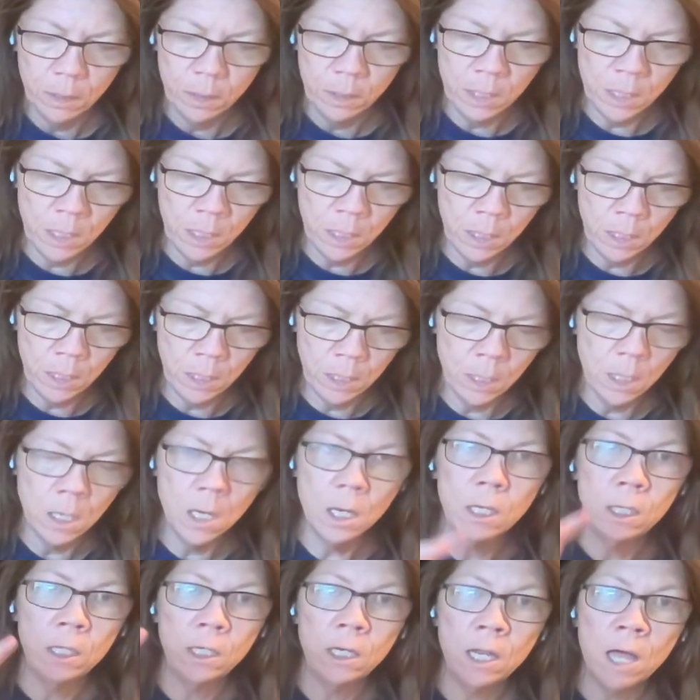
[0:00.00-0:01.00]

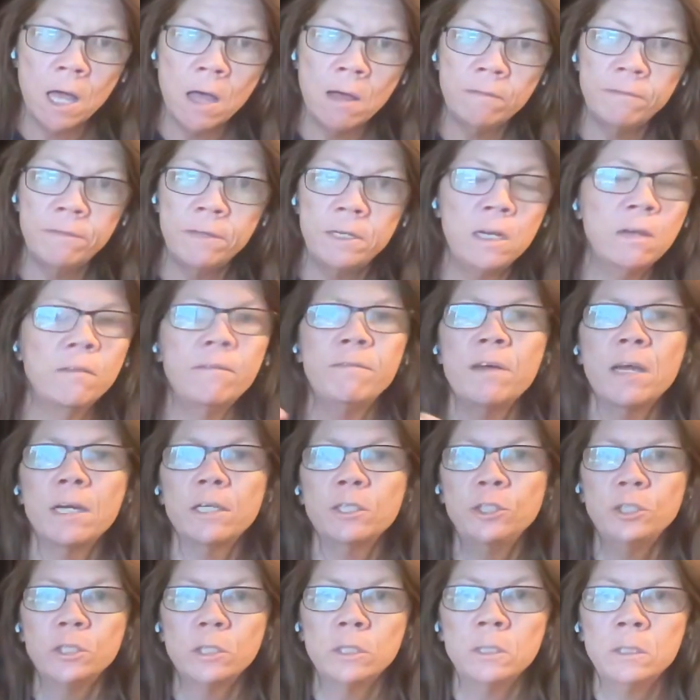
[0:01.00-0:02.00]
the love and
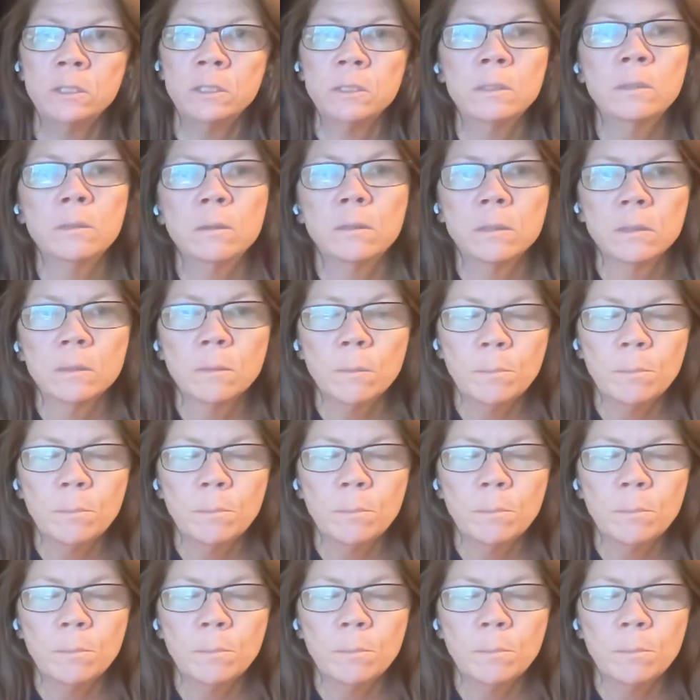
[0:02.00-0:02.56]
affection